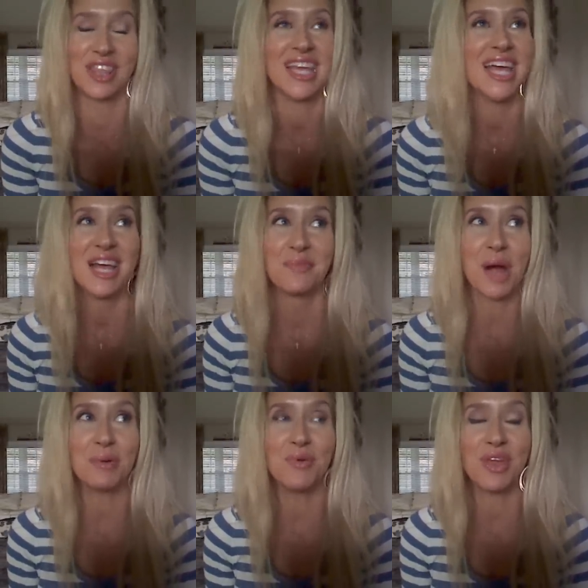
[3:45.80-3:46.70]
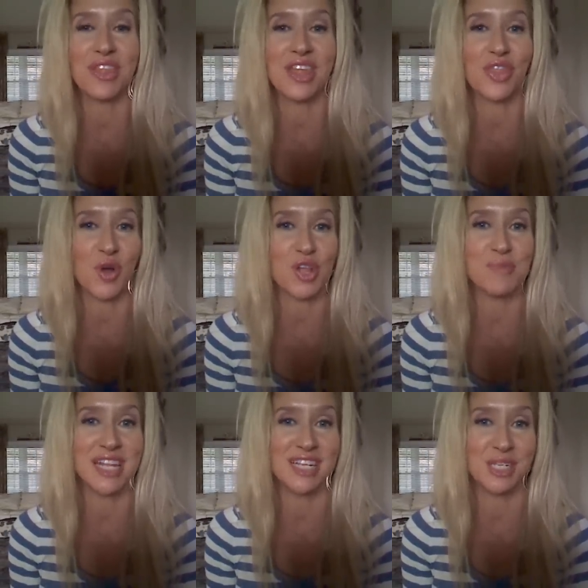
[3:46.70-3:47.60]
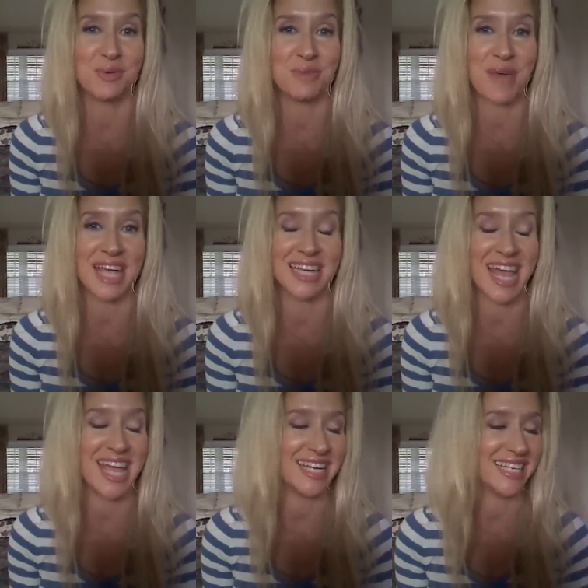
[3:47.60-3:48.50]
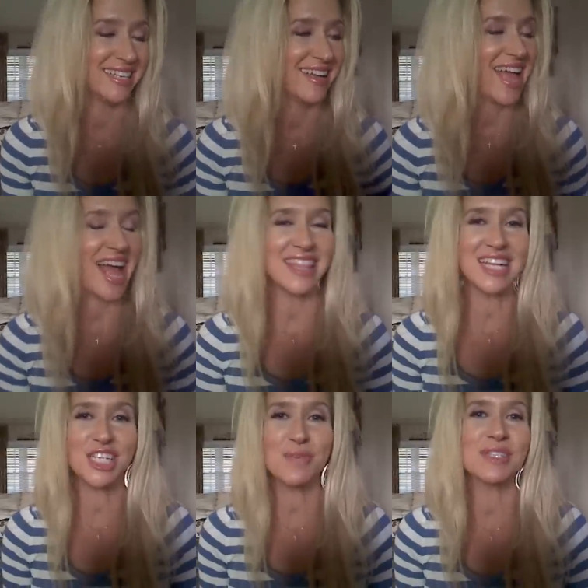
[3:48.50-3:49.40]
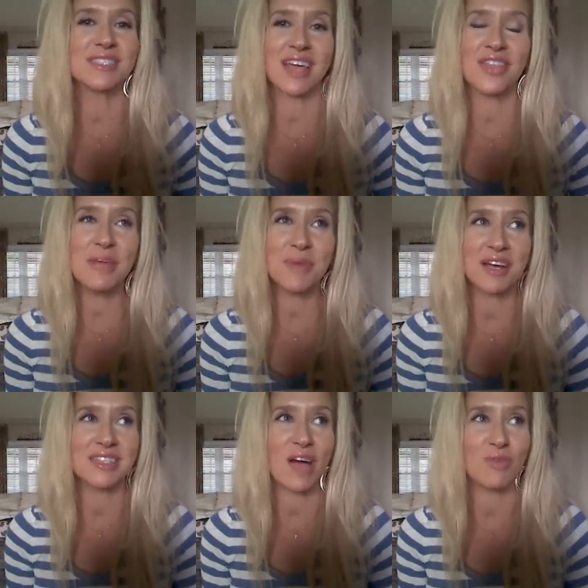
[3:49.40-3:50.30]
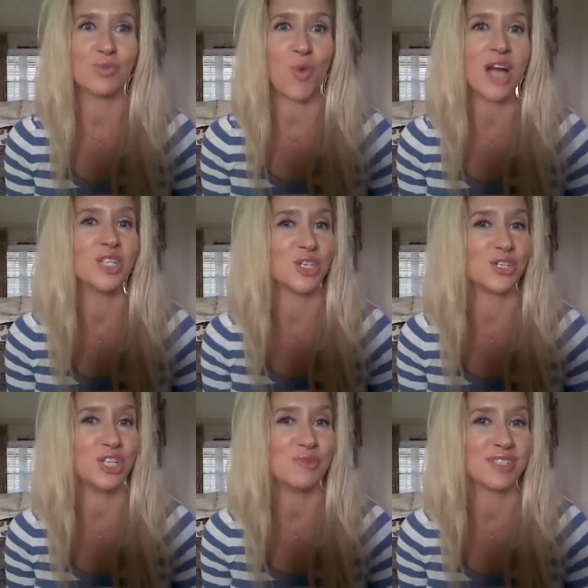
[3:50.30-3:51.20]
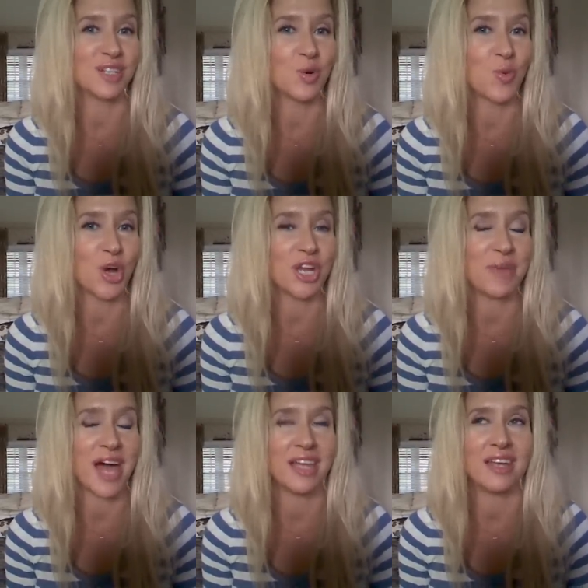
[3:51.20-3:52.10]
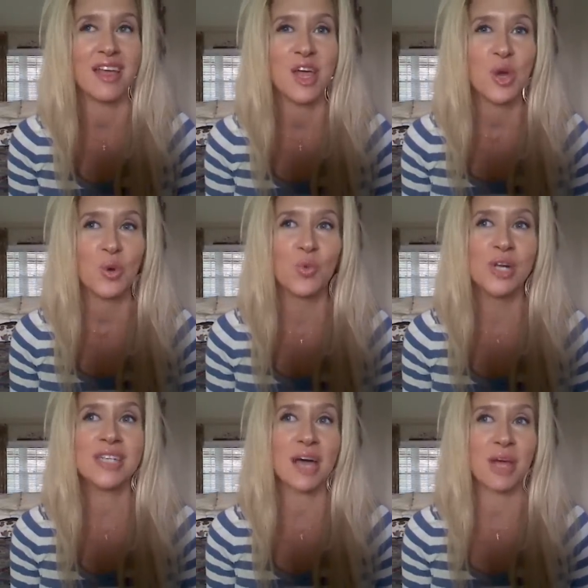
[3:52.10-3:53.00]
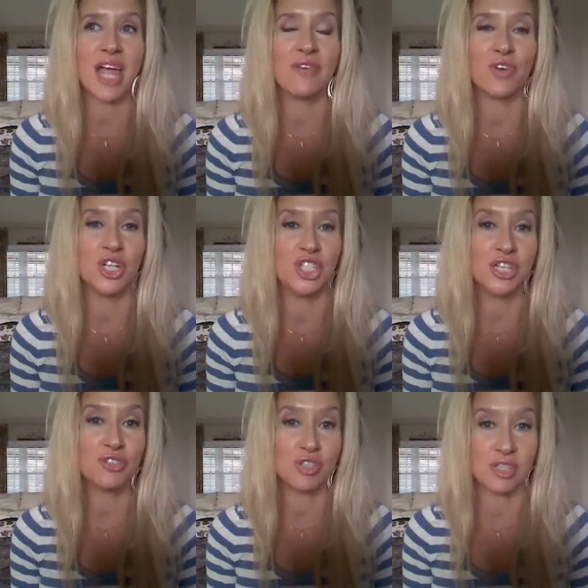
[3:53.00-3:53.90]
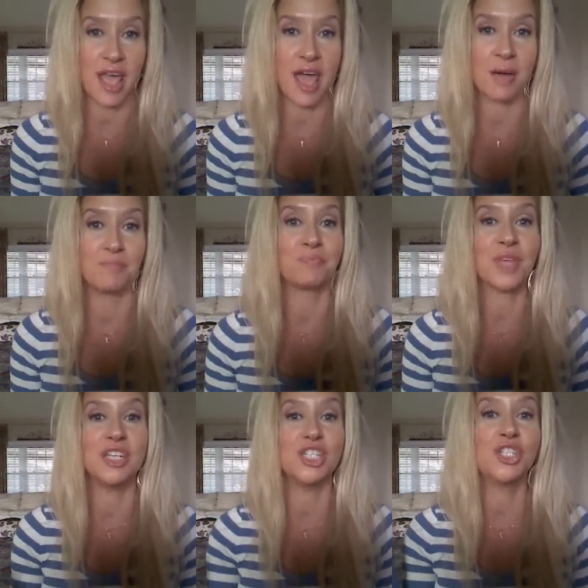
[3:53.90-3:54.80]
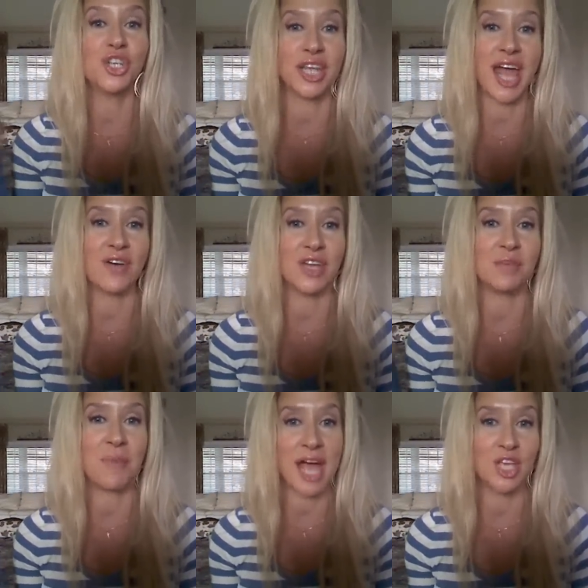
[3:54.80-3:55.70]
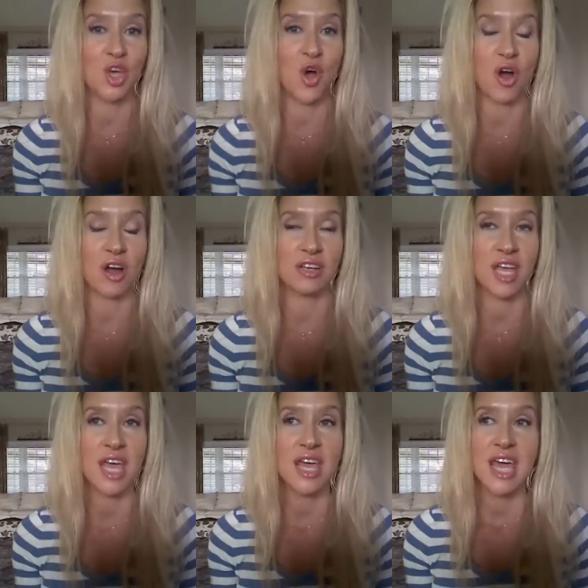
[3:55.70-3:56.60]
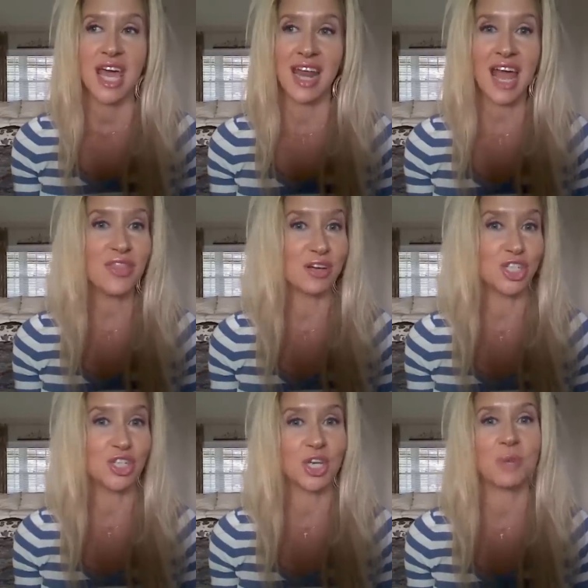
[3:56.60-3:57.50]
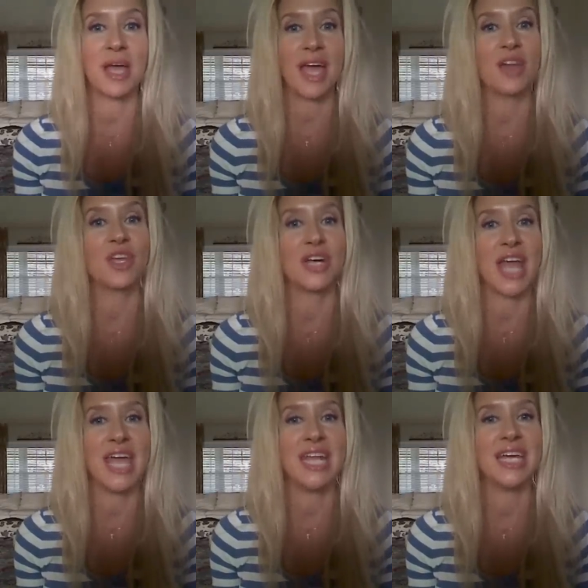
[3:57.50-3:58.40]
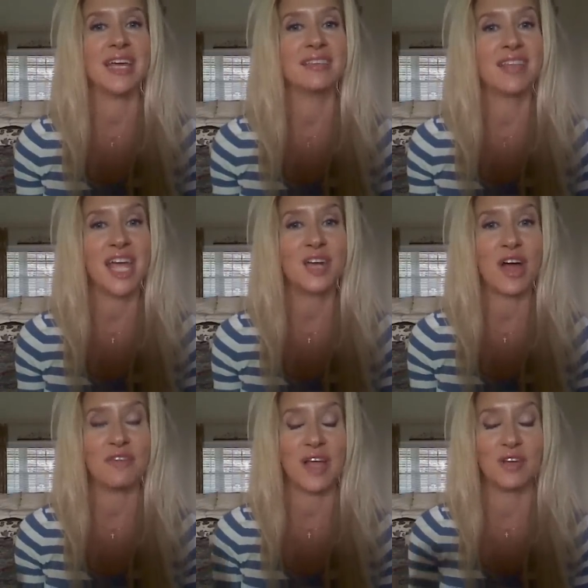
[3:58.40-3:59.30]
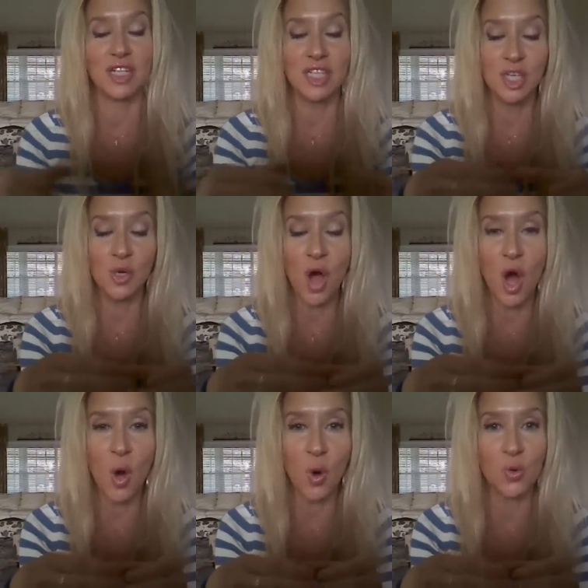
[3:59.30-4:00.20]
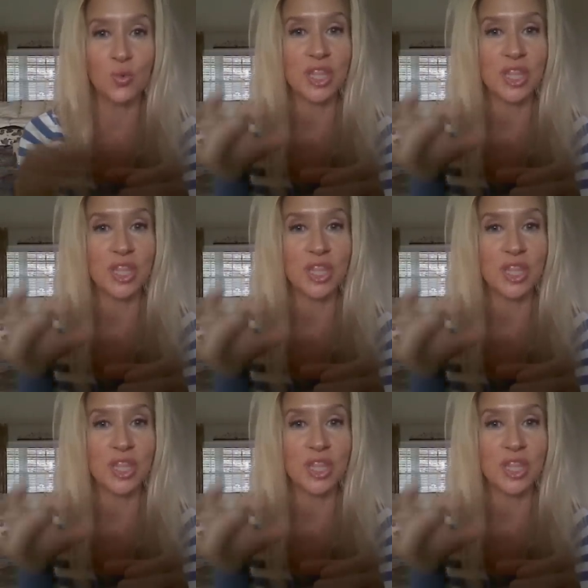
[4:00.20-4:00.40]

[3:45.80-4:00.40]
with, probably within 30 minutes, she went back and ate it. I think she was, I think because I was watching her, she was a little worried about it. One time I gave her a ginger snap, and she took it out in the backyard. And I thought she took it back out there and ate it. And later I found a little hole